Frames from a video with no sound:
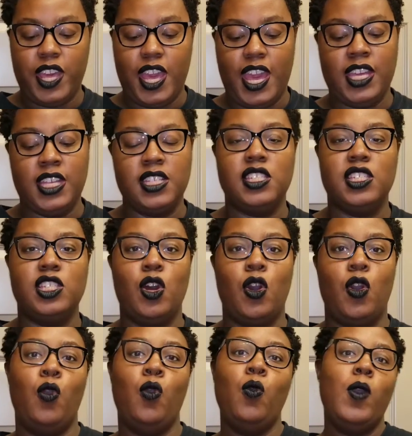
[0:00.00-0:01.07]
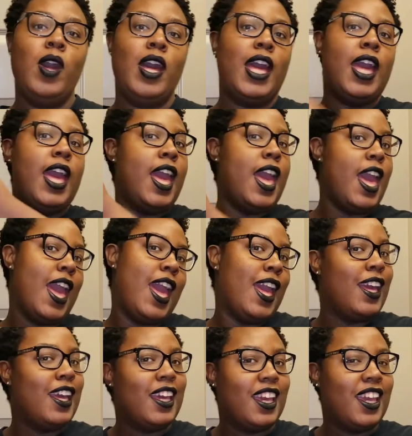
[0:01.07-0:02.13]
And so
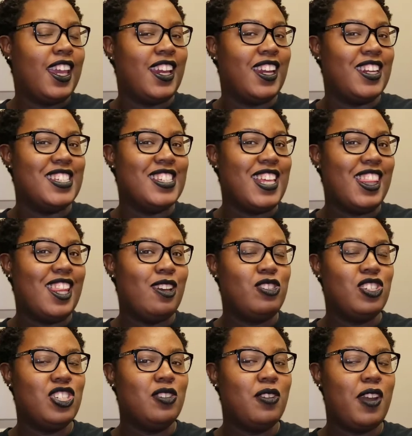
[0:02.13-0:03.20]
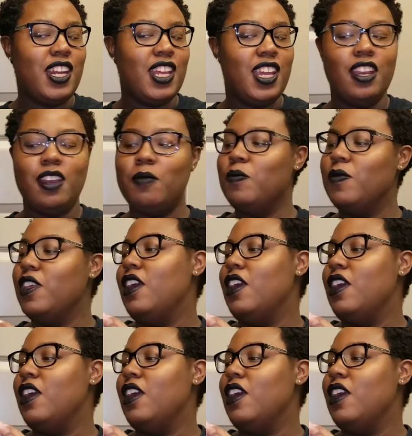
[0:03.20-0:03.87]
here is that lotion right here.